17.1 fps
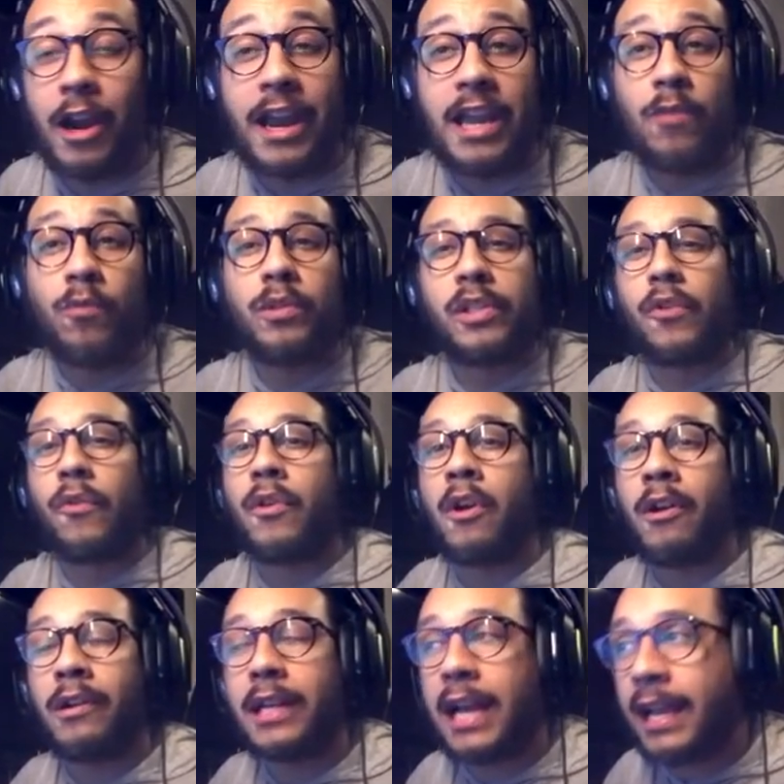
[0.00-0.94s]
Alright, hey, what's going
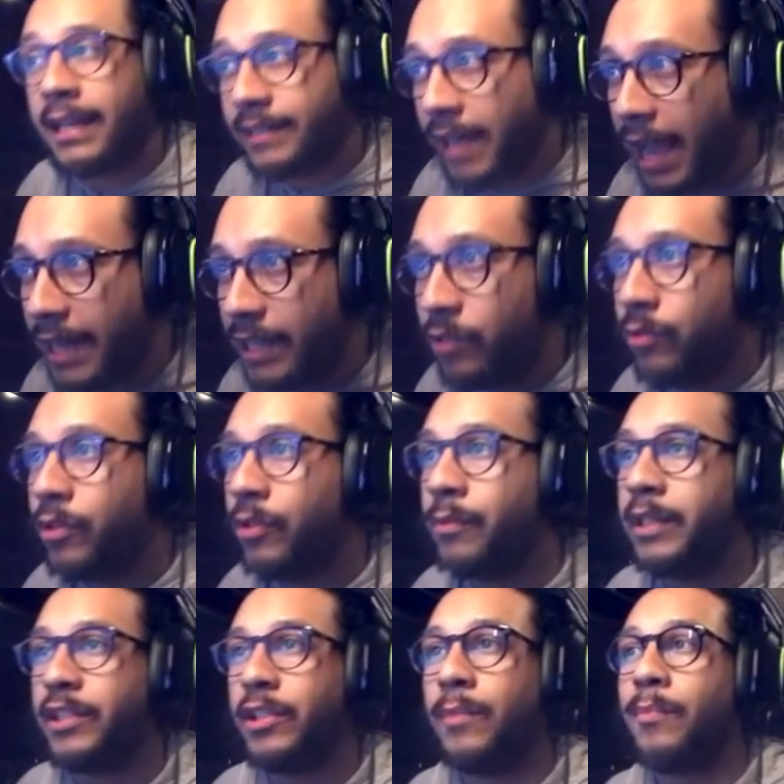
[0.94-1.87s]
on, guys? How do you
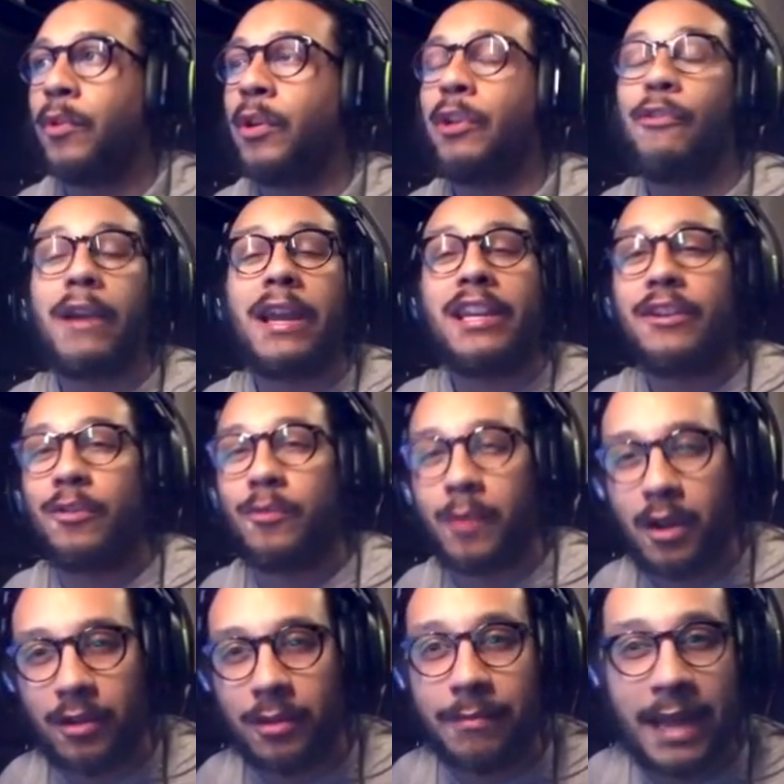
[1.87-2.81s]
do? It's your boy Gray here.
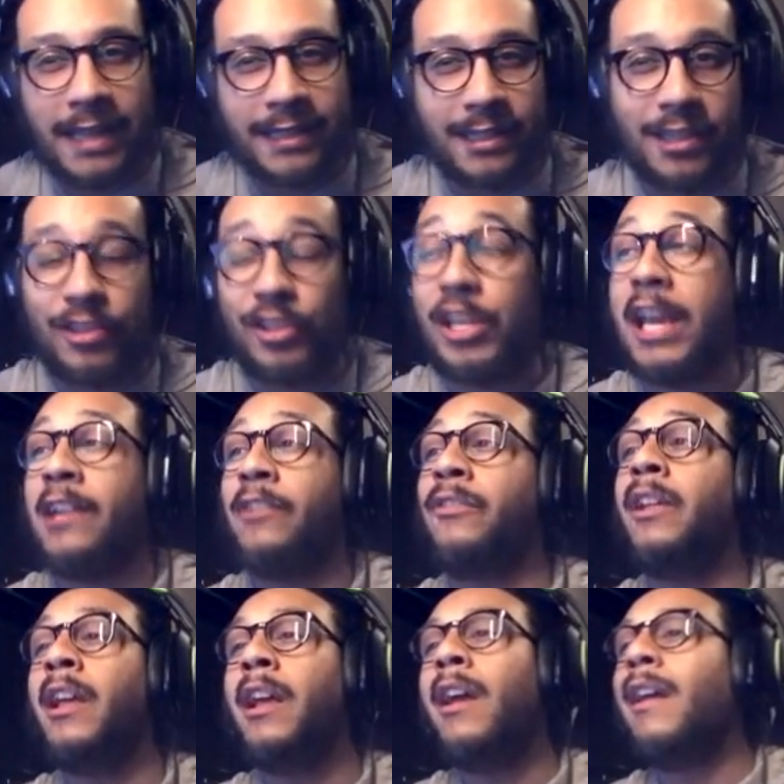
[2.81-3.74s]
Welcome back to the
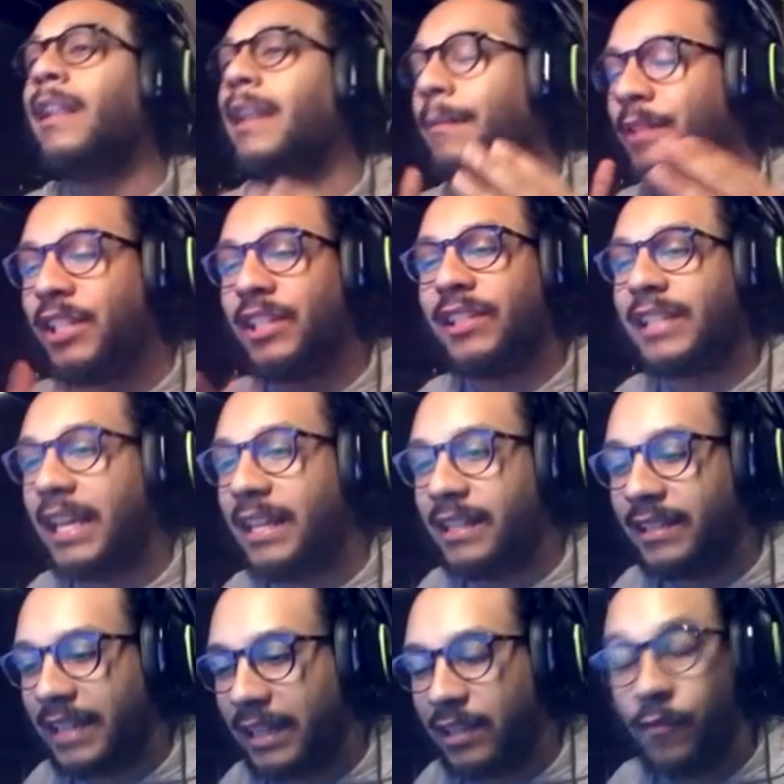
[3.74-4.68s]
channel. Let me just say
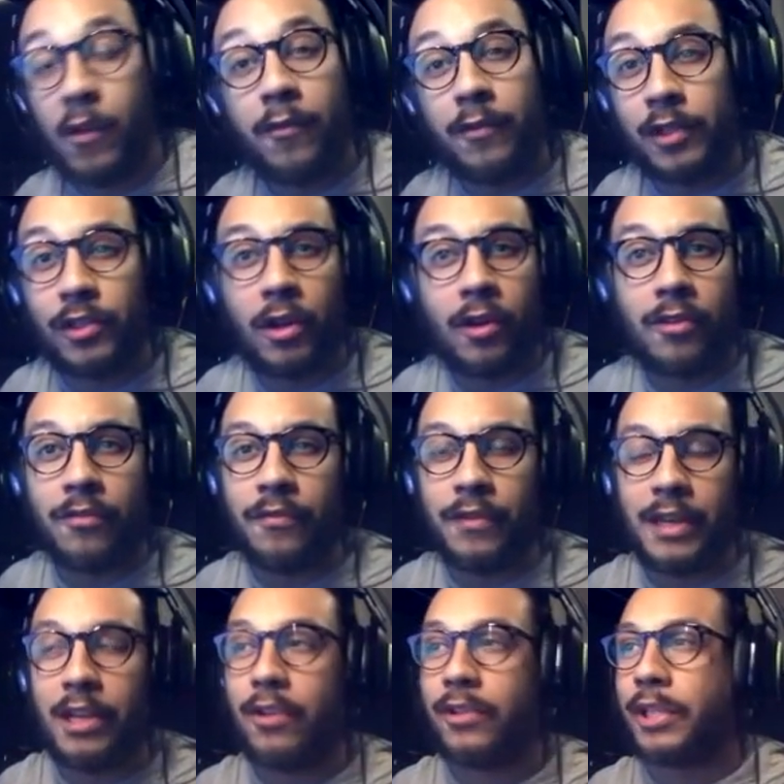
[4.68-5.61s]
this at the very start of the
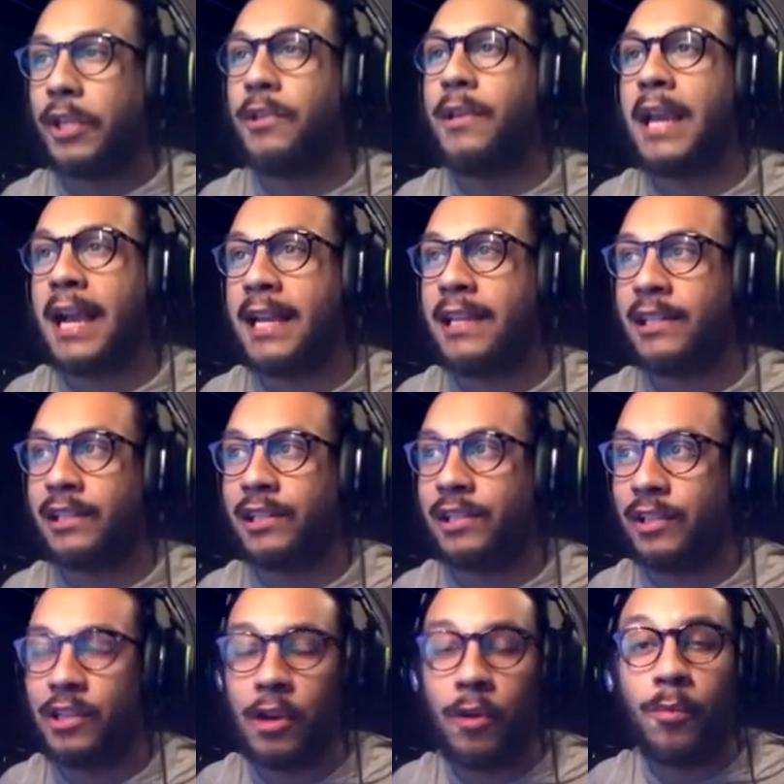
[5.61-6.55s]
video so you
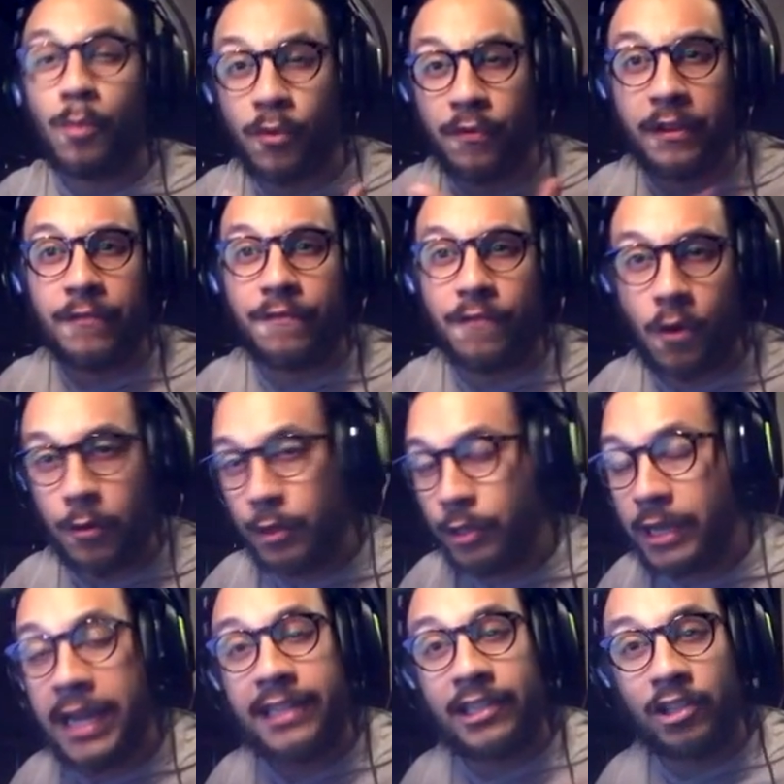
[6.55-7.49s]
guys, moving forward,
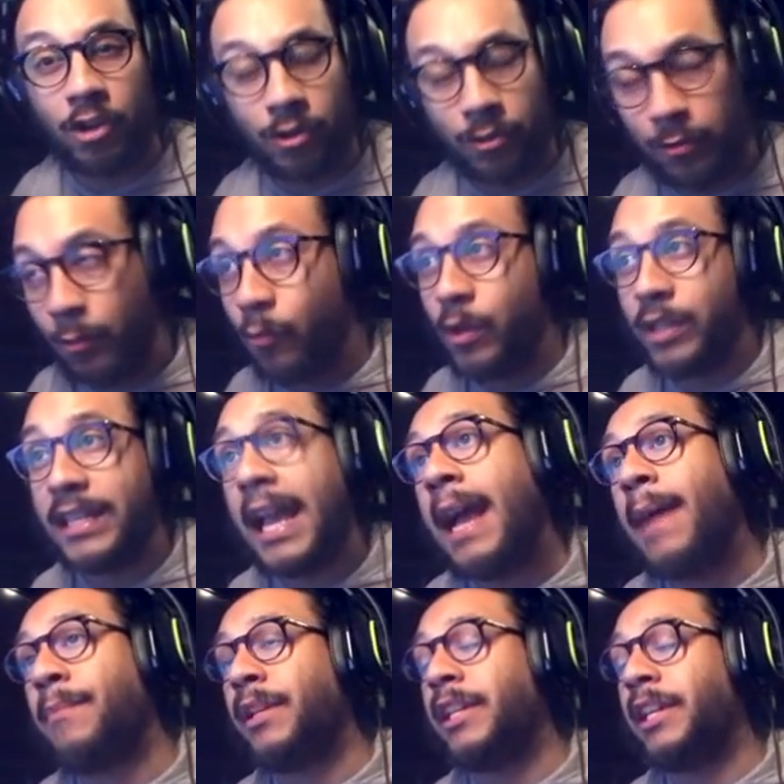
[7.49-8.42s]
you guys know what's
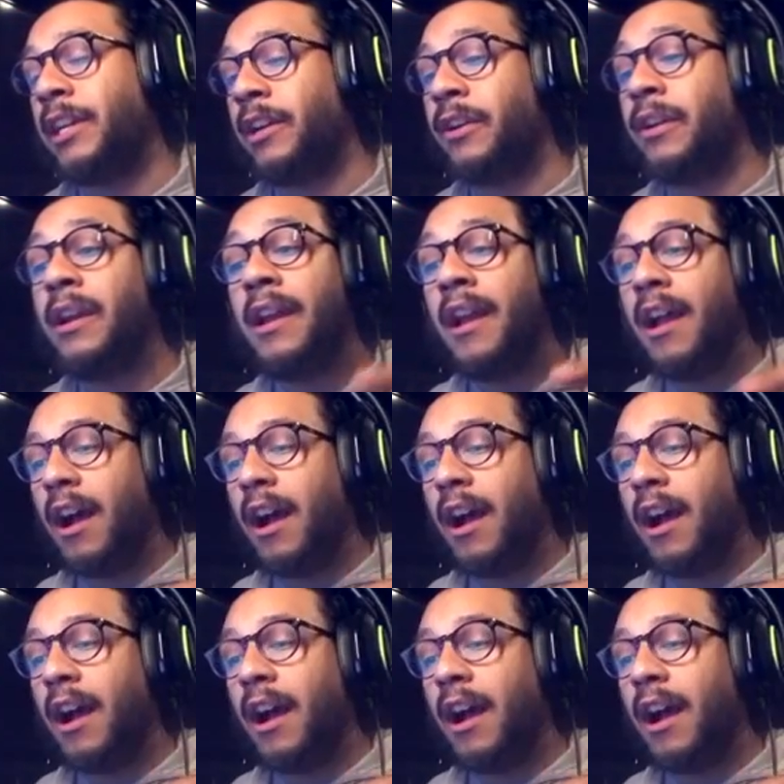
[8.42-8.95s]
happening here.